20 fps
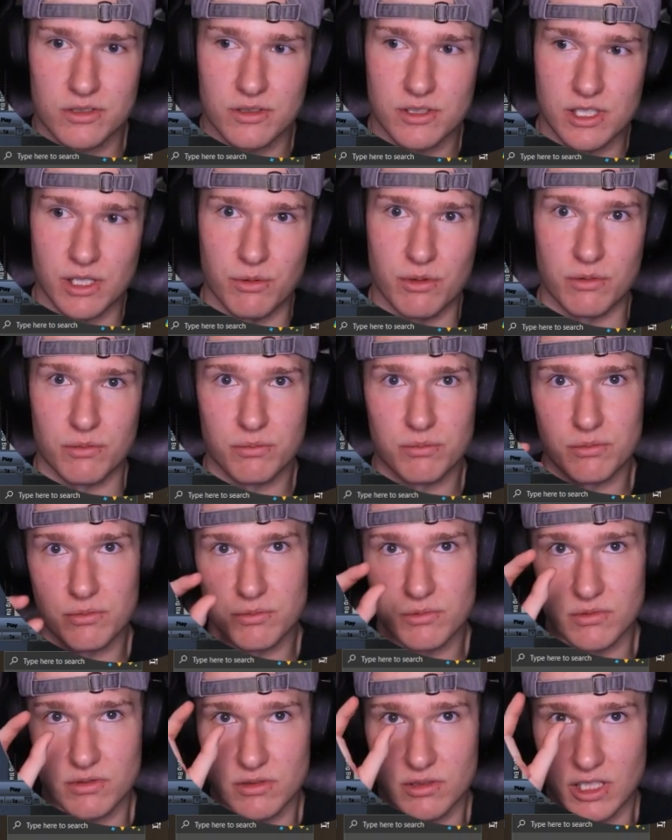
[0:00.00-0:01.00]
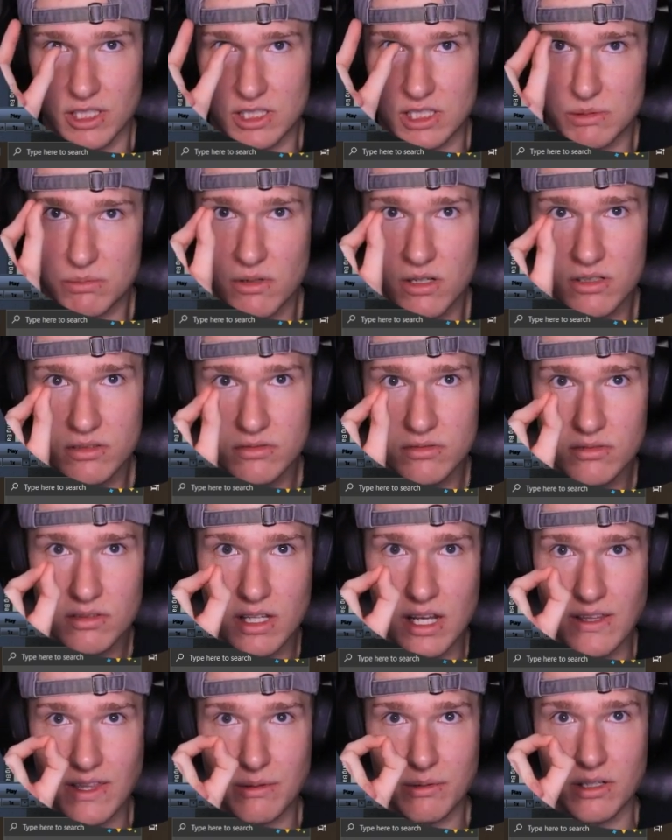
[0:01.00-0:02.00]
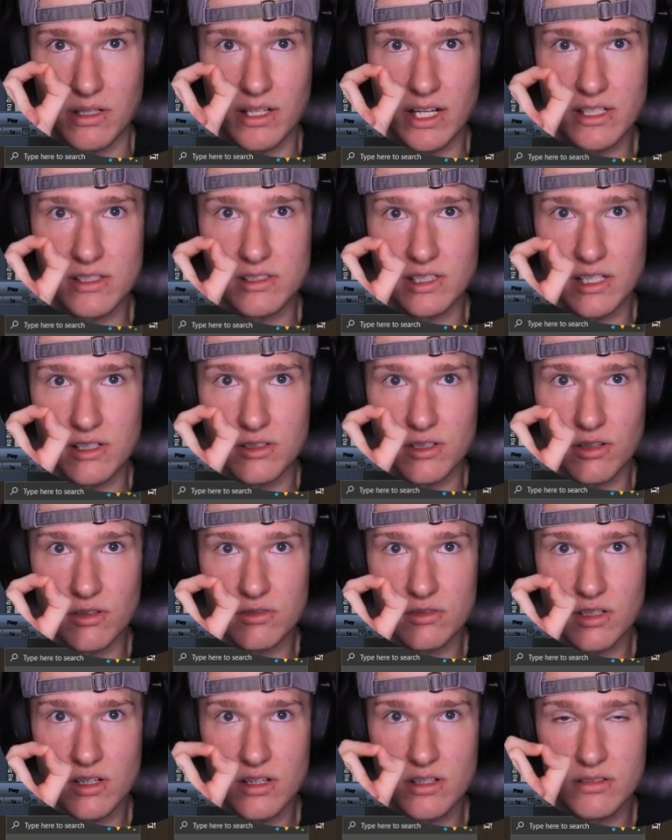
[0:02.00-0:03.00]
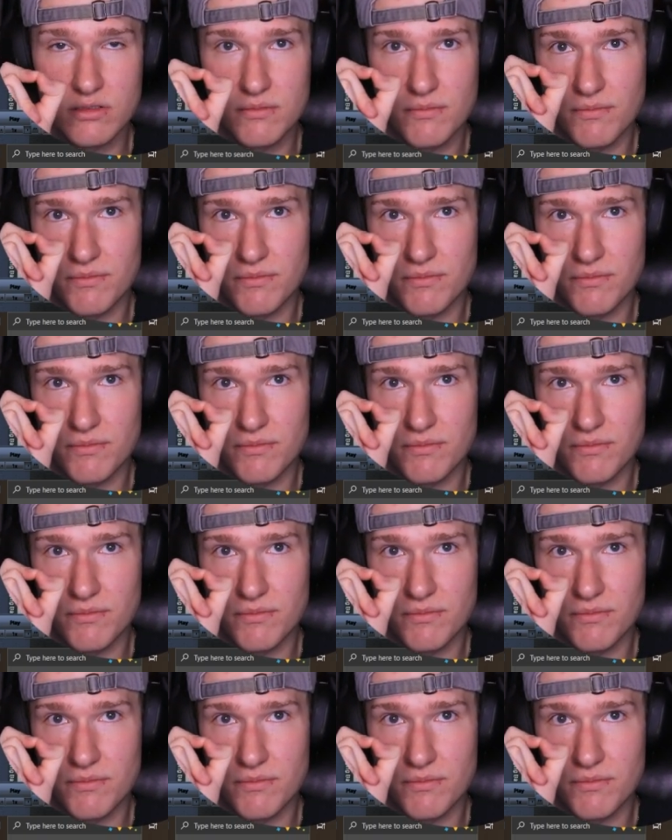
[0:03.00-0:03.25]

So it gets small, and then when the lights get turned on,